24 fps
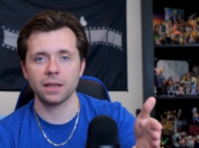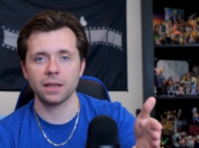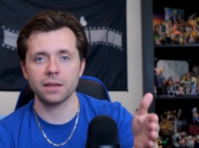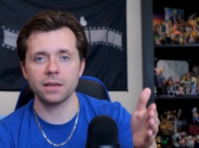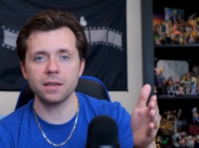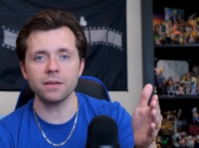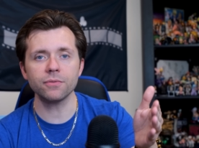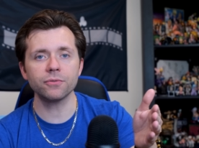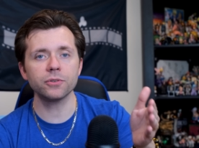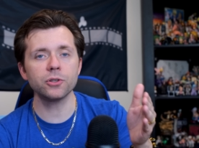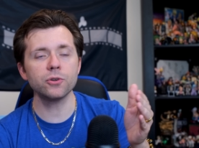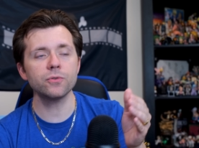
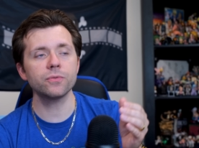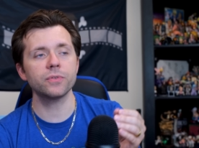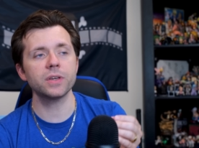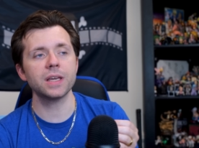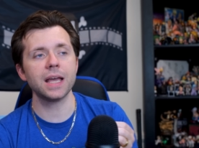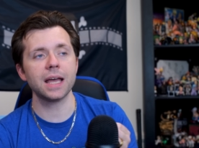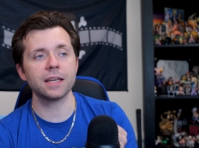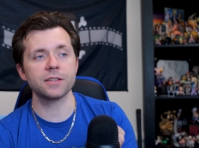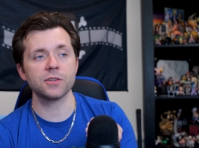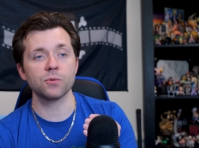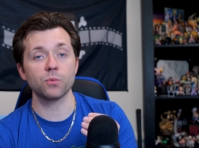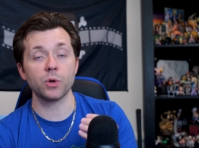If Luffy
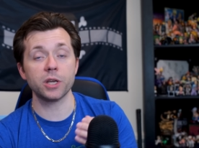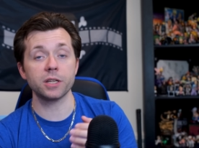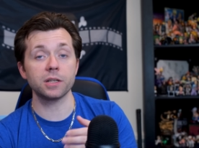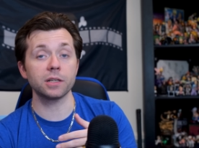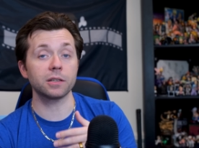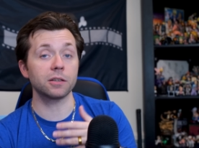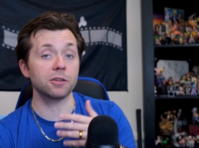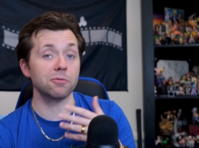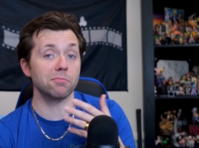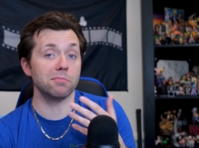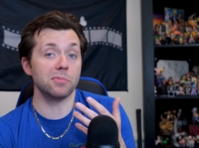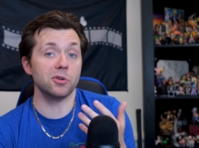has a way to
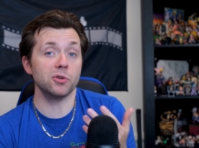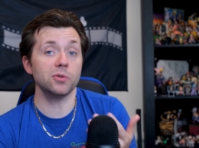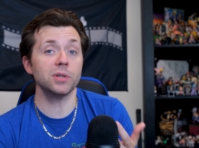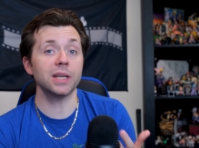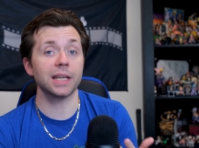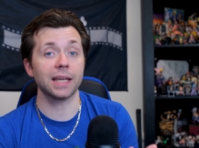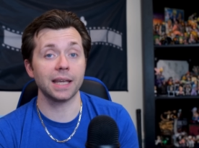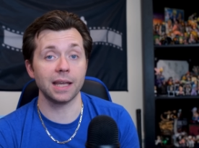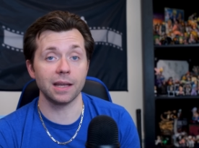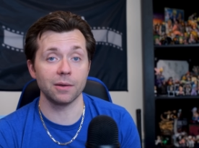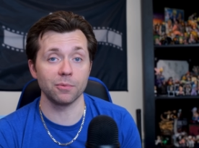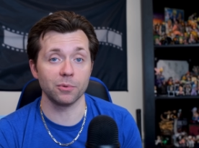
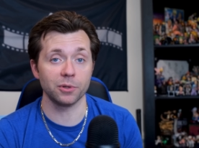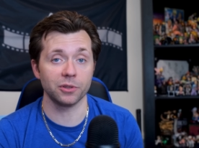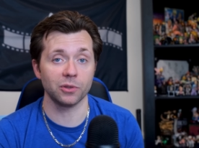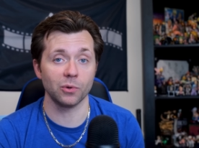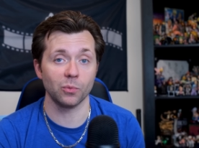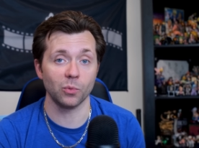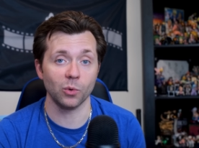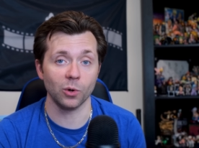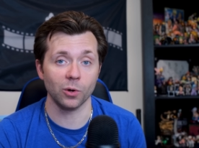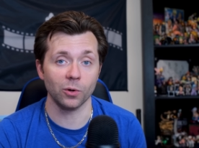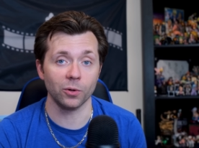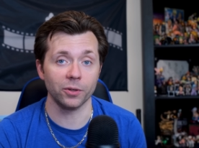communicate with the
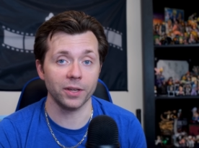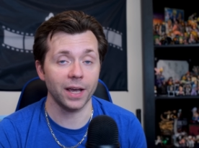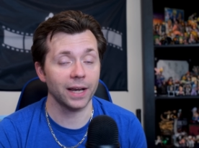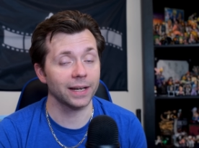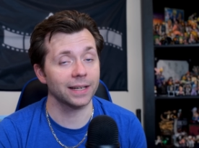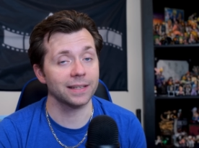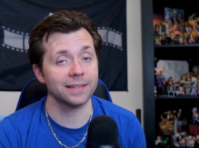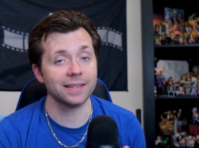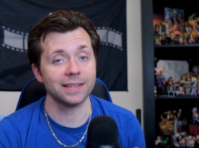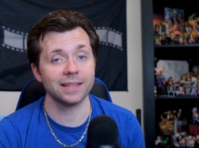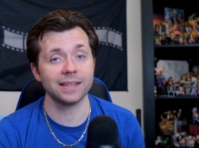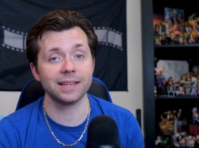world, I
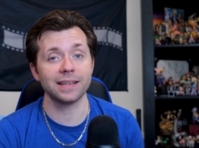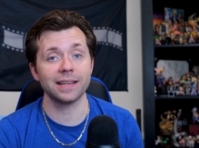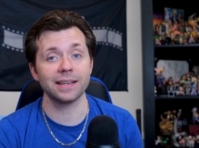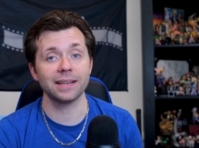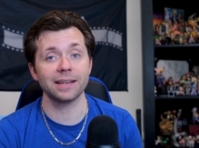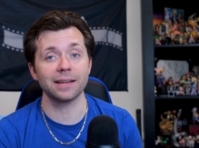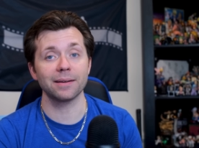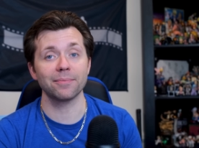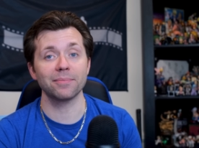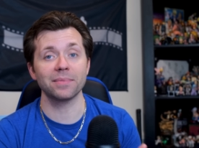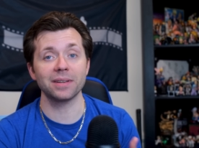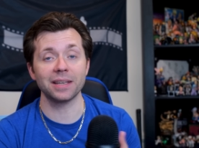could see
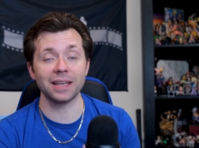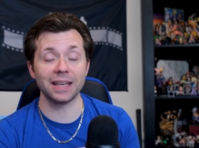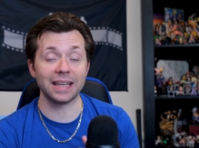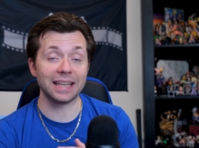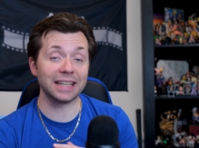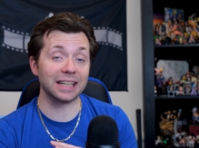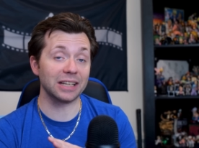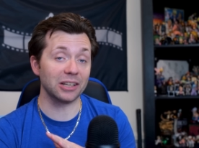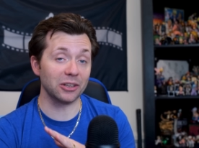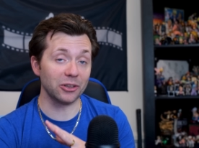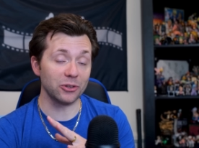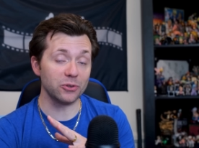him
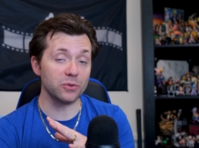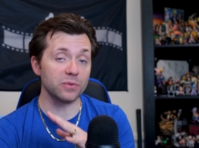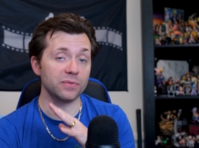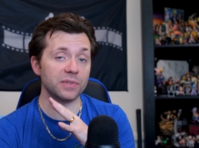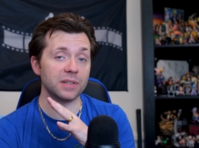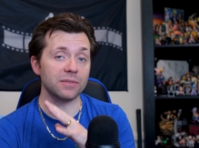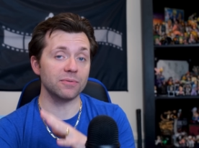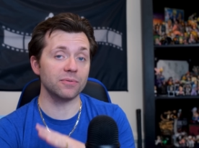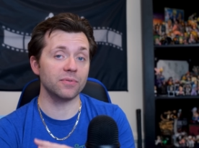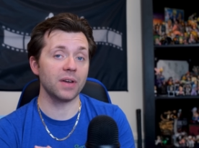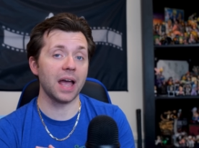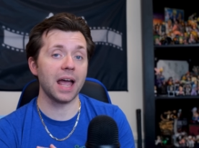in
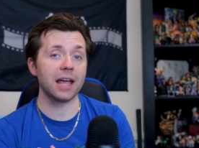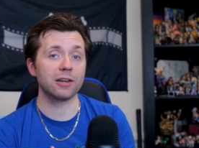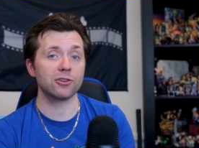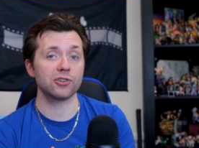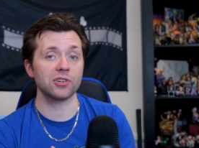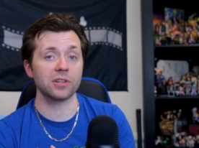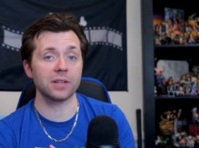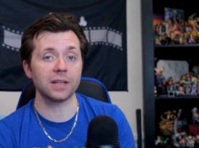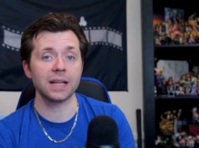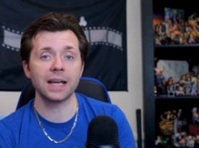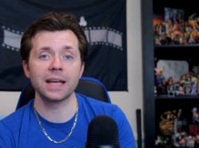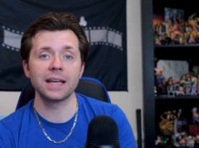Luffy
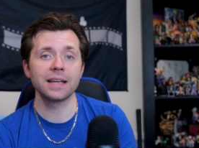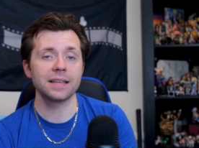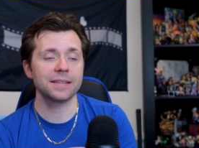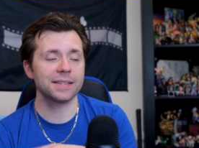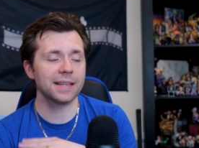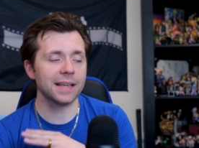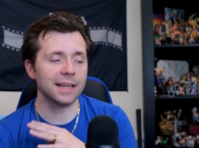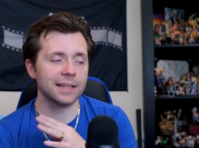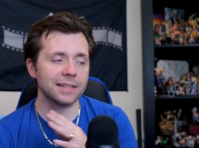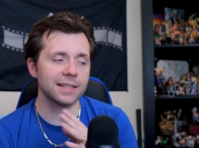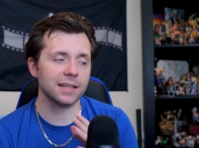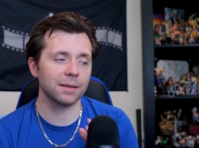fashion
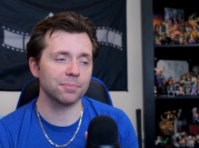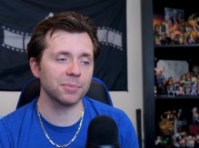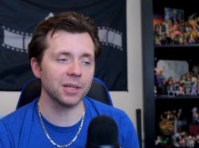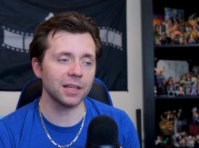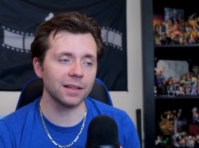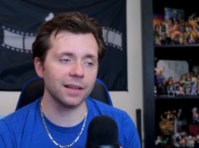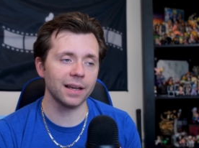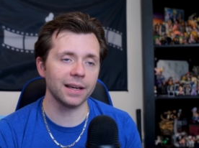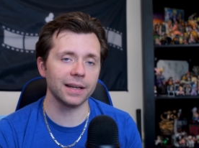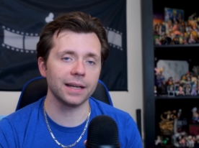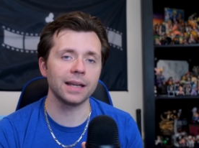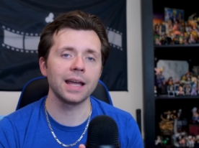saying something
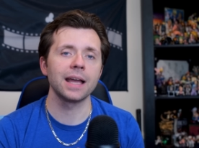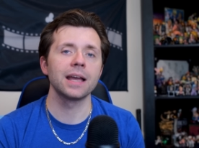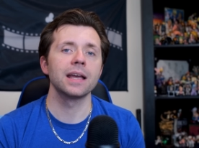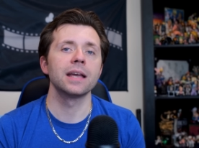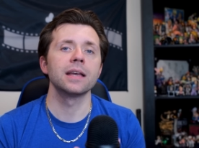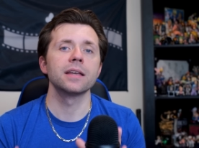like,